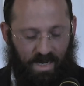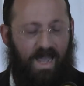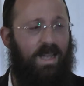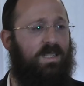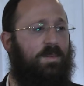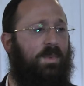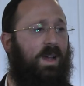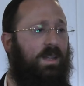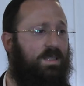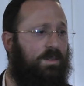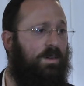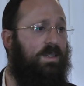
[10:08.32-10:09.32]
I had some
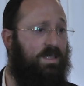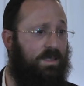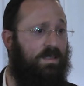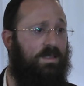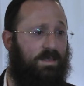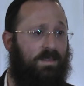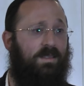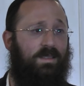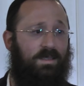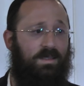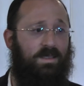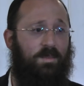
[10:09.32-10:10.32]
consequences,
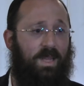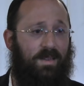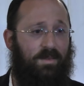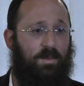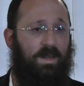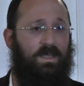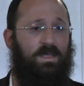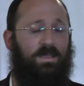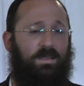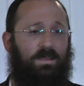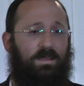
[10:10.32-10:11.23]
some heavy ones.